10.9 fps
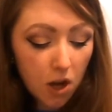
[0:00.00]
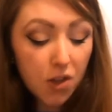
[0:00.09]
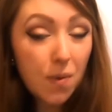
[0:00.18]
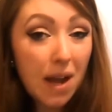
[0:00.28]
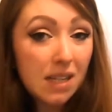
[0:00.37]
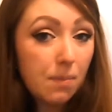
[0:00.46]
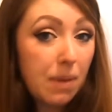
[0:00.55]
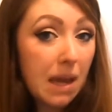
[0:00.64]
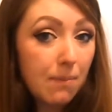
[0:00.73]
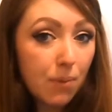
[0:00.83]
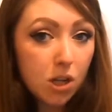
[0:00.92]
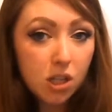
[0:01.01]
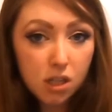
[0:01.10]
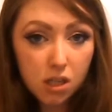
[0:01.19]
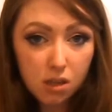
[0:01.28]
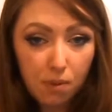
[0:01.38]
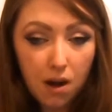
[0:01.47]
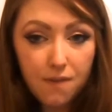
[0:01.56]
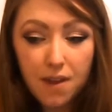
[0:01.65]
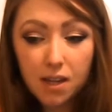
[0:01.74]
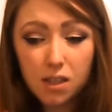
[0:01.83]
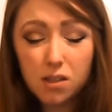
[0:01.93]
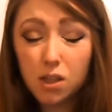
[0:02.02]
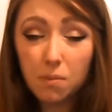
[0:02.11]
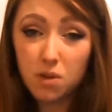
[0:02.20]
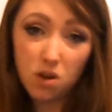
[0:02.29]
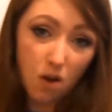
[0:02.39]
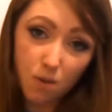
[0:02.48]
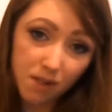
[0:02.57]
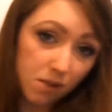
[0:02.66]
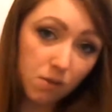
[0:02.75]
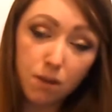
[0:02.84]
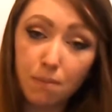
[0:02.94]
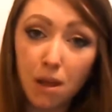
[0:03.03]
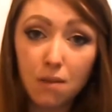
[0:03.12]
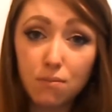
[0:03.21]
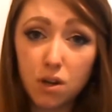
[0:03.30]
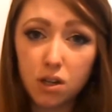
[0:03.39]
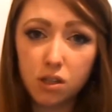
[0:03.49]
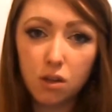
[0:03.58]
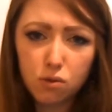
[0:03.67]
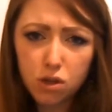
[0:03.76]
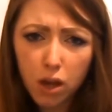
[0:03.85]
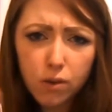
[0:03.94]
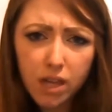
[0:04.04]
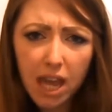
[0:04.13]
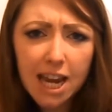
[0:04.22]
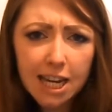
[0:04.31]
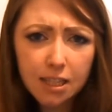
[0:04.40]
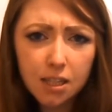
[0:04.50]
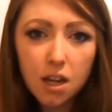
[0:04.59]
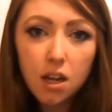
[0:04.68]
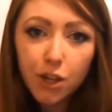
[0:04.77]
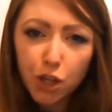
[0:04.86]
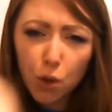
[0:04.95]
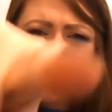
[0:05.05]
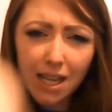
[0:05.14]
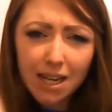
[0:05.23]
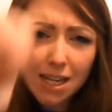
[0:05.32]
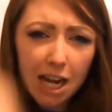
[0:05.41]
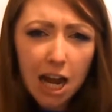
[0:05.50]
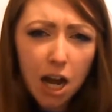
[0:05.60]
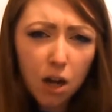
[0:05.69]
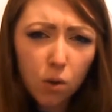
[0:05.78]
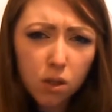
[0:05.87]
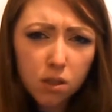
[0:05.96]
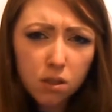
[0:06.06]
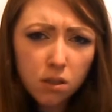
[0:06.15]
Otherwise a paintbrush is just perfect and someone always owns a paintbrush, so go get it! Use it now!